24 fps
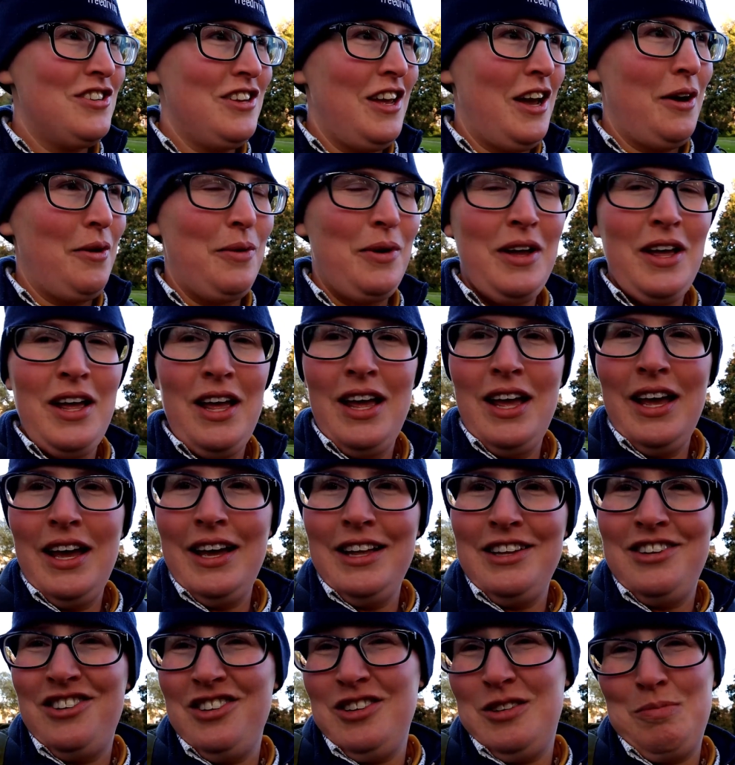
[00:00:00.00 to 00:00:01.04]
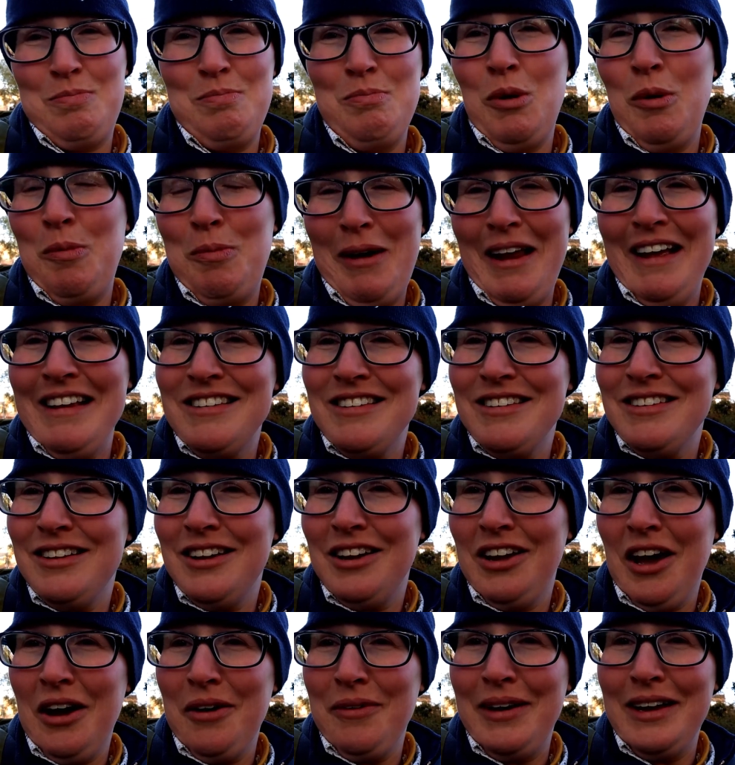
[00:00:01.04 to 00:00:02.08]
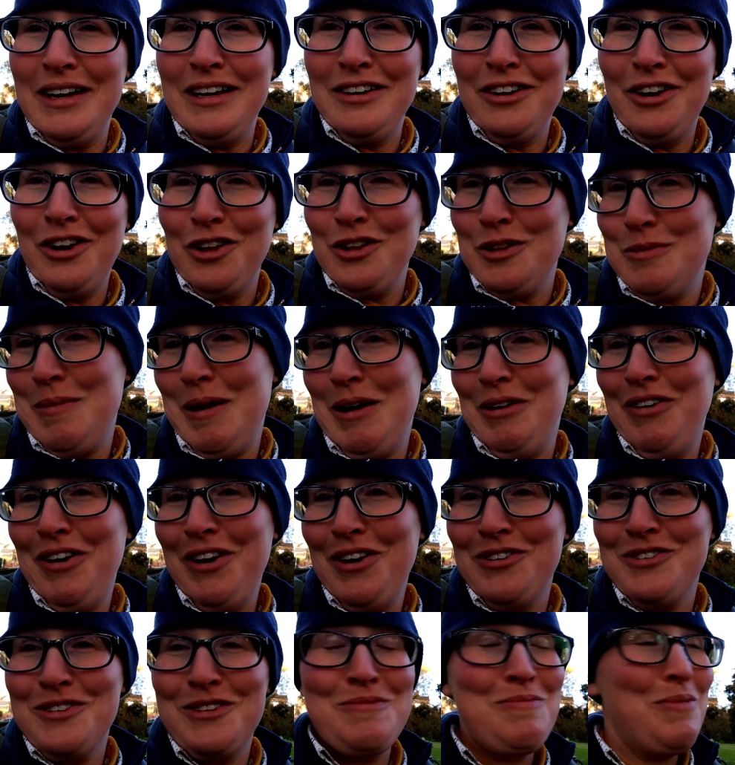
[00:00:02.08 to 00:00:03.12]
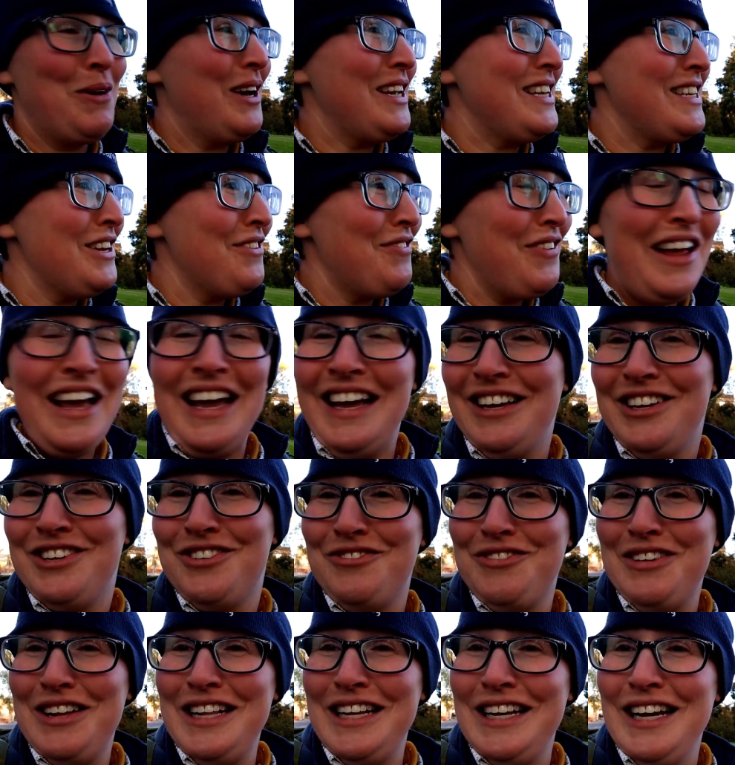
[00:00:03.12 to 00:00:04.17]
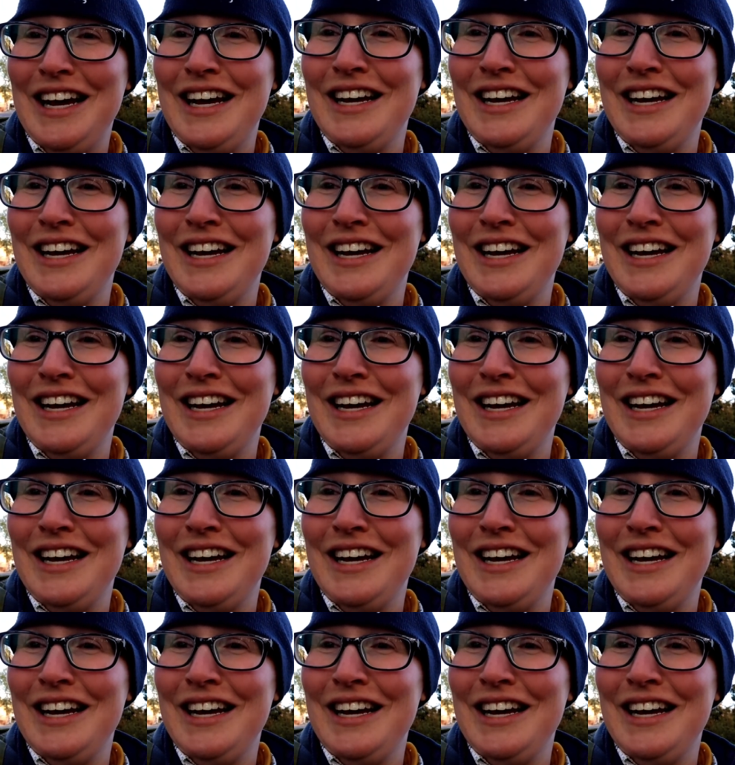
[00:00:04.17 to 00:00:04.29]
So it's just more pleasant than going along the main road. But it's lovely, it's really